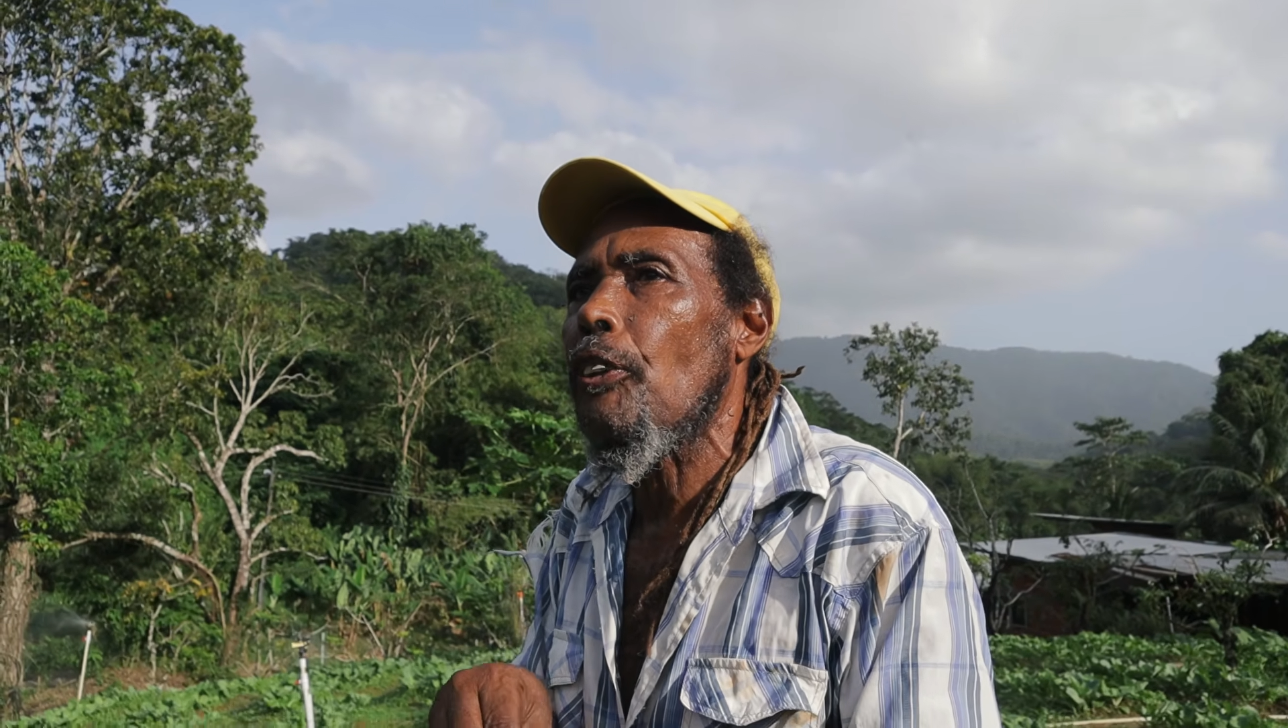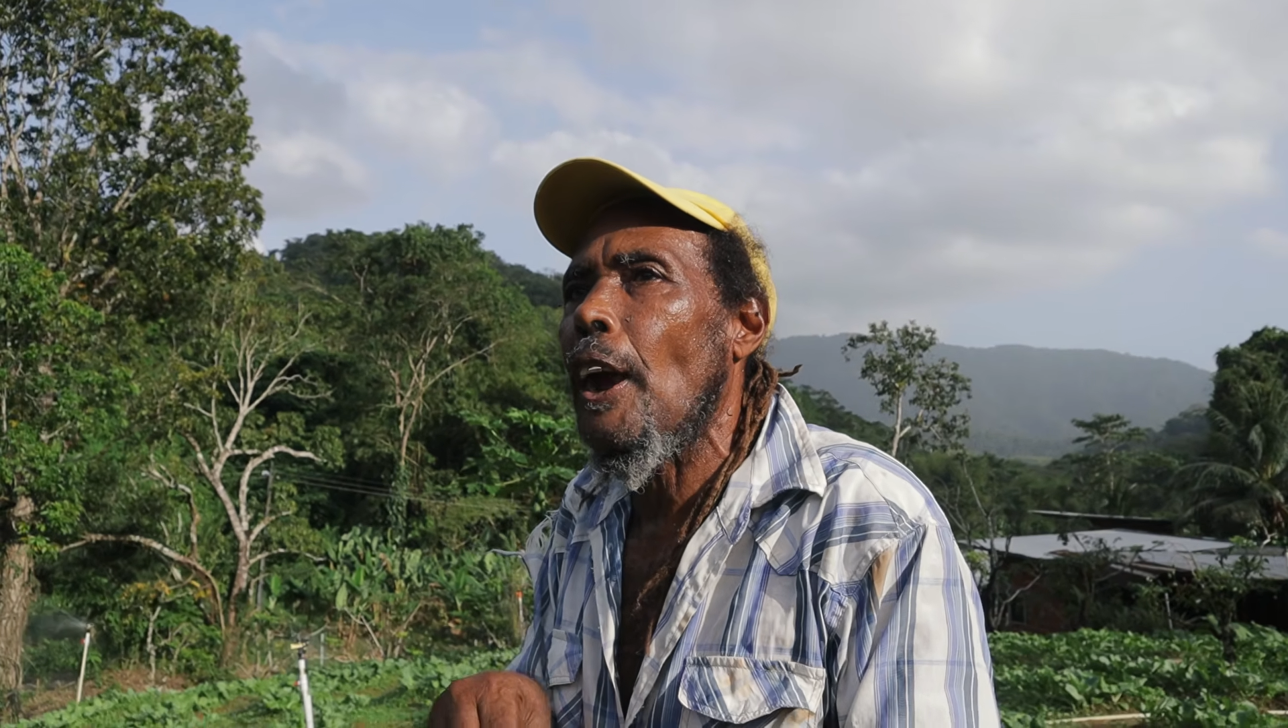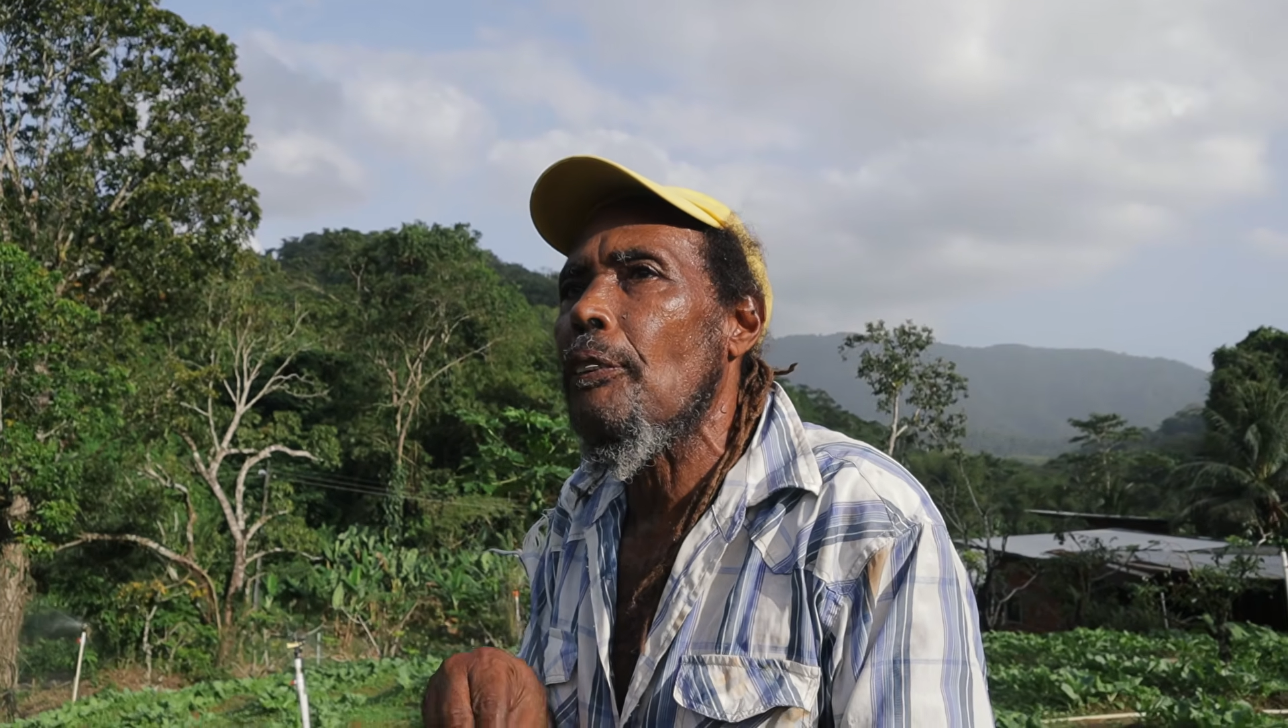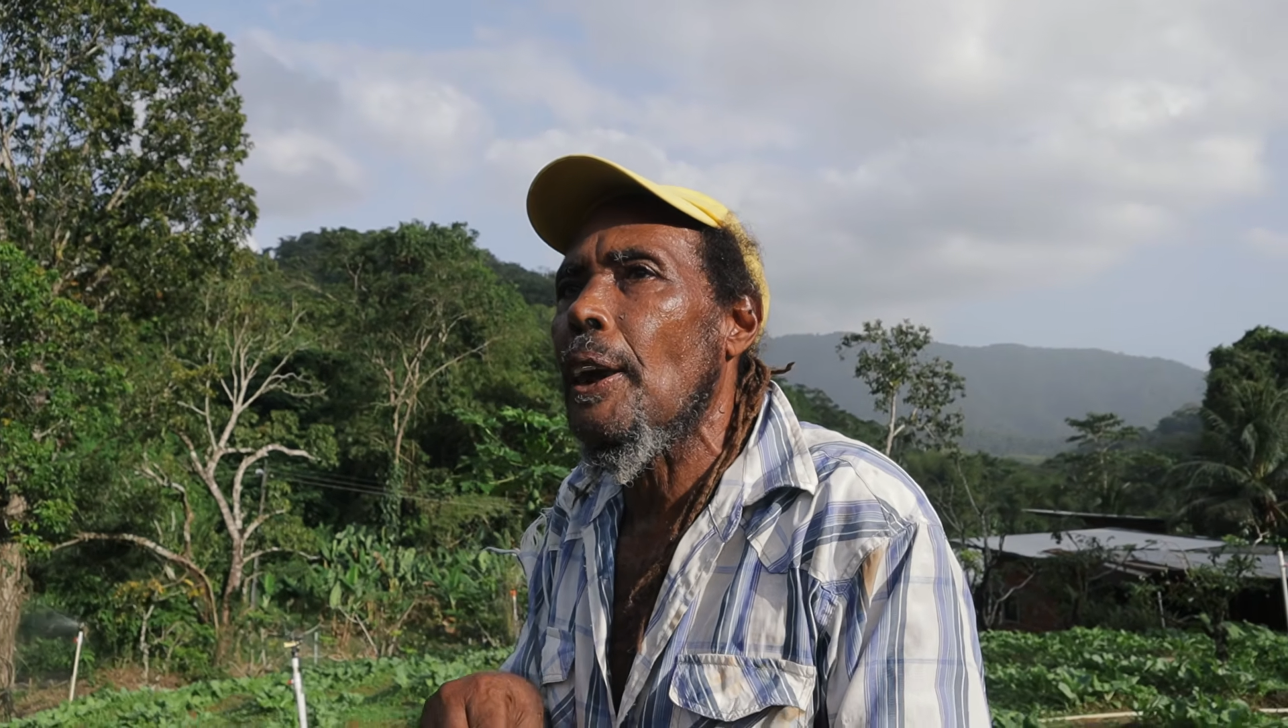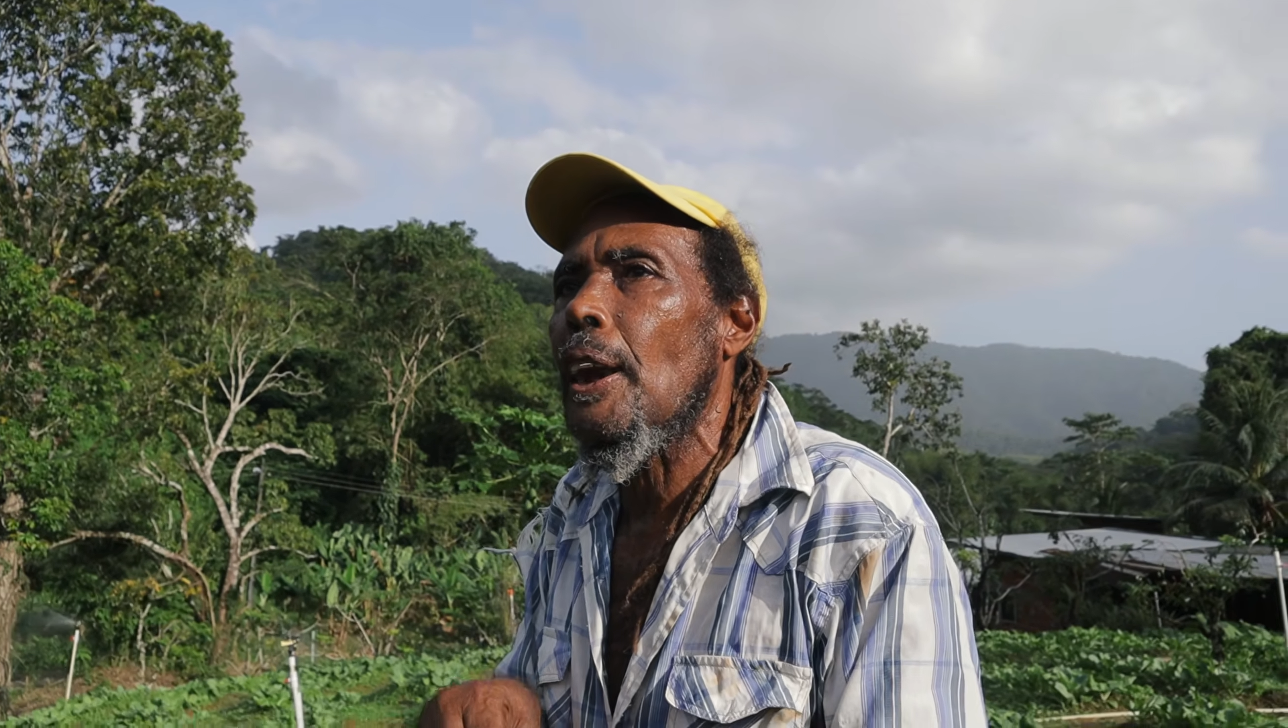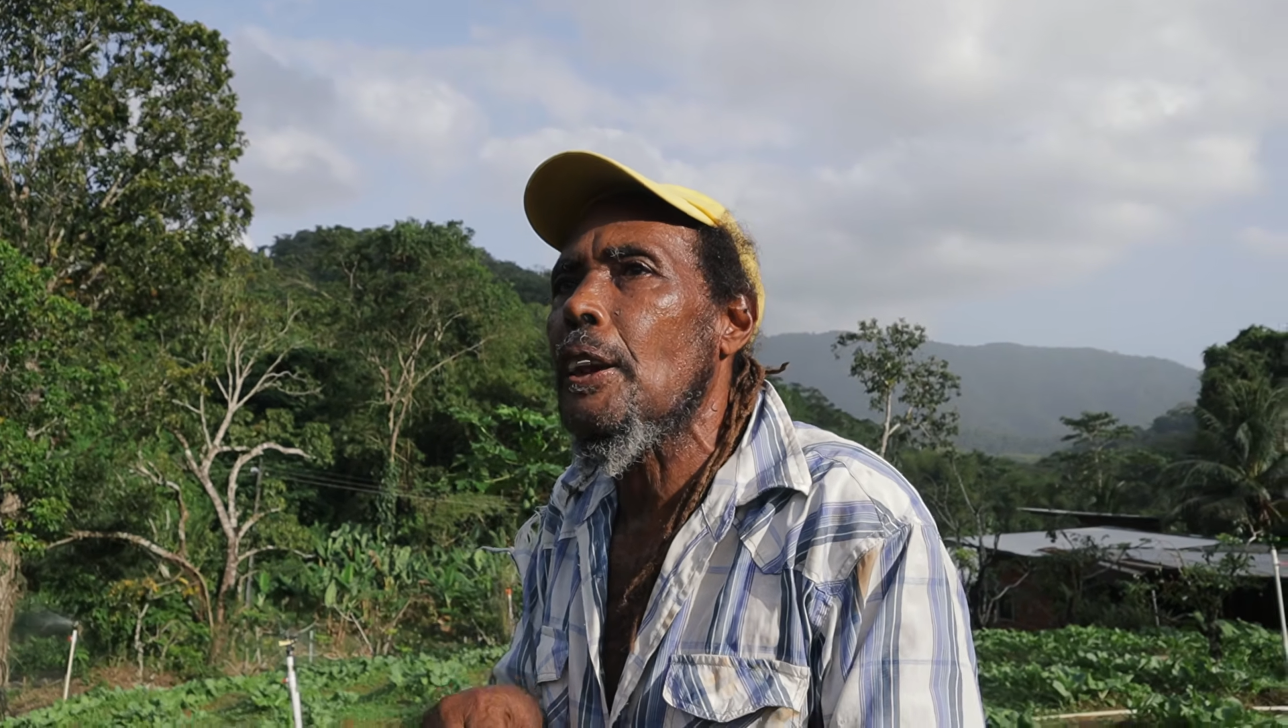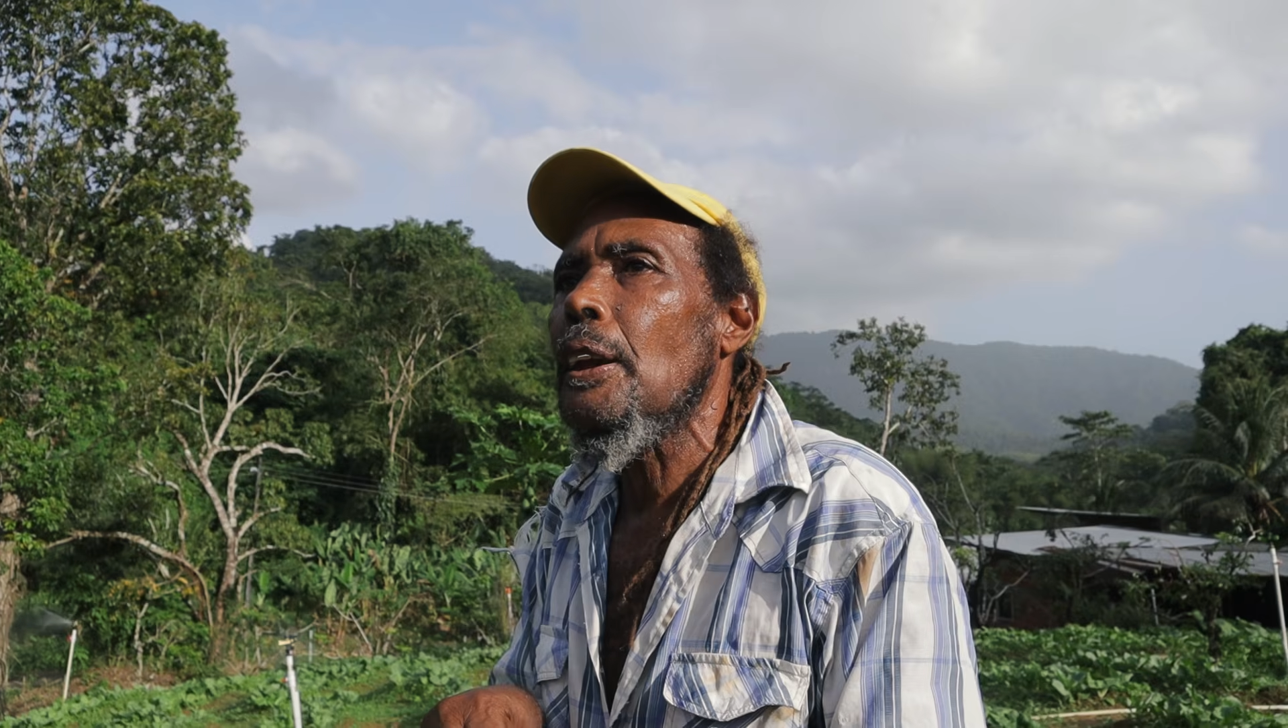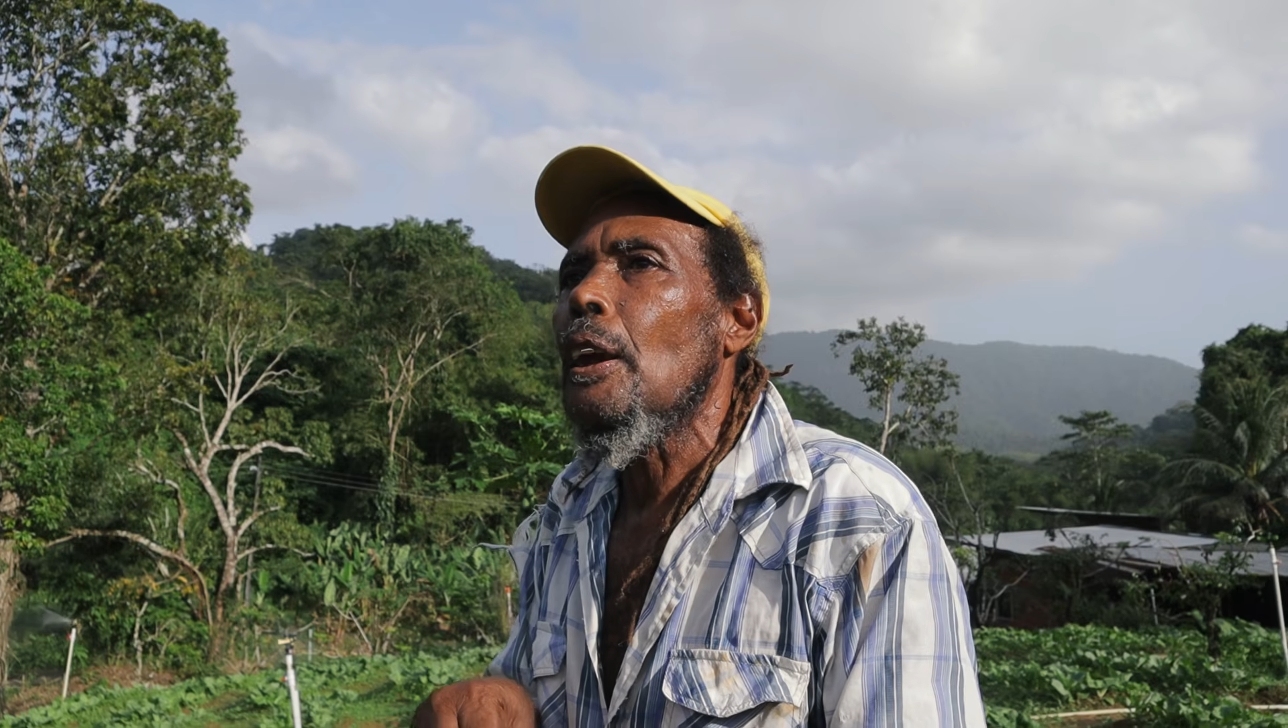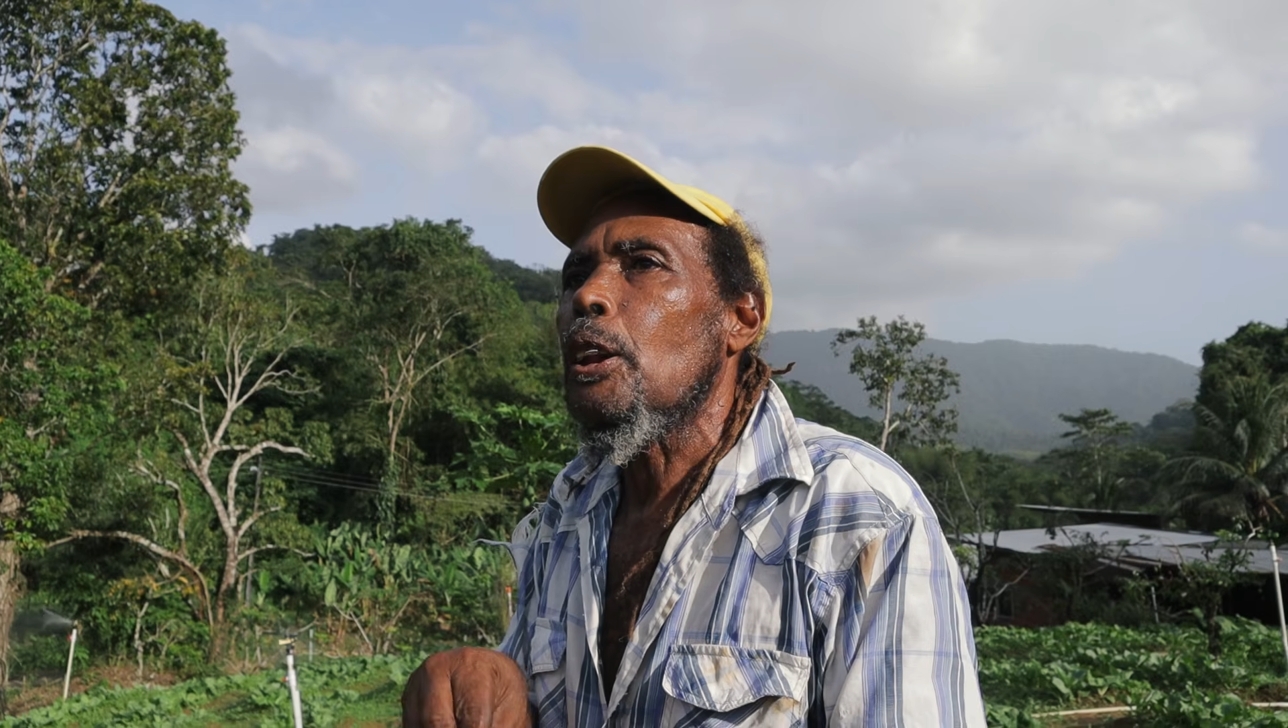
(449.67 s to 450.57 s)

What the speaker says: 5 years